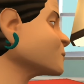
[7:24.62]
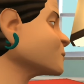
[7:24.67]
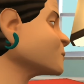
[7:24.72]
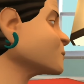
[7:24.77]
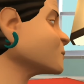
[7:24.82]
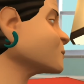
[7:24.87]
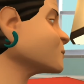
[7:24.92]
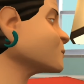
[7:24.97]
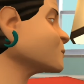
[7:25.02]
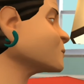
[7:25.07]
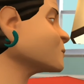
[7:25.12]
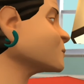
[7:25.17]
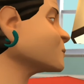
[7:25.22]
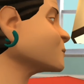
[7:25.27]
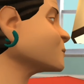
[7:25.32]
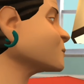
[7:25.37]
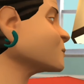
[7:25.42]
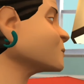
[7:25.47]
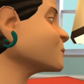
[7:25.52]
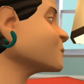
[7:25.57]

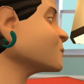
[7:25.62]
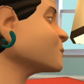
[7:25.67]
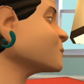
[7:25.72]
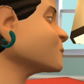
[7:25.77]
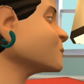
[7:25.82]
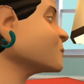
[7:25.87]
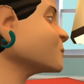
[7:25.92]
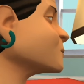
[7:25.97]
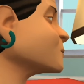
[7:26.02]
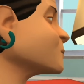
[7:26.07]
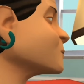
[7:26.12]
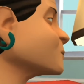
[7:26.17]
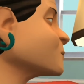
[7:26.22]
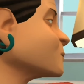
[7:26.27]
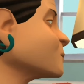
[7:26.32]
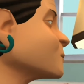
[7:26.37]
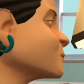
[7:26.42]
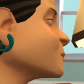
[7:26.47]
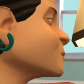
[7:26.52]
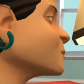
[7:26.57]

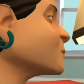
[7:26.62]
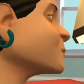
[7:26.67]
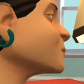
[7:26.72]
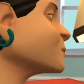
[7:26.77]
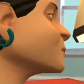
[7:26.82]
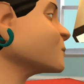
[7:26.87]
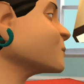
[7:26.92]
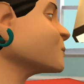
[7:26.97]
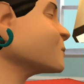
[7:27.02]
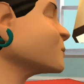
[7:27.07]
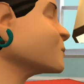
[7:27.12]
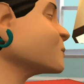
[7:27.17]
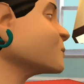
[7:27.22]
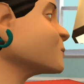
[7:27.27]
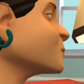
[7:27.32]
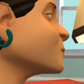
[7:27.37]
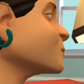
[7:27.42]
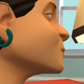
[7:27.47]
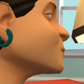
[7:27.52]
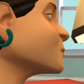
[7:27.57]

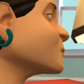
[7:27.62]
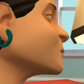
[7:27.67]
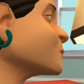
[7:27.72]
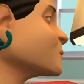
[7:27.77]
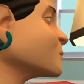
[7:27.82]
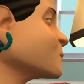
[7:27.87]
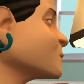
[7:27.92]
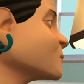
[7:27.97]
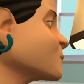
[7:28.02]
(silent)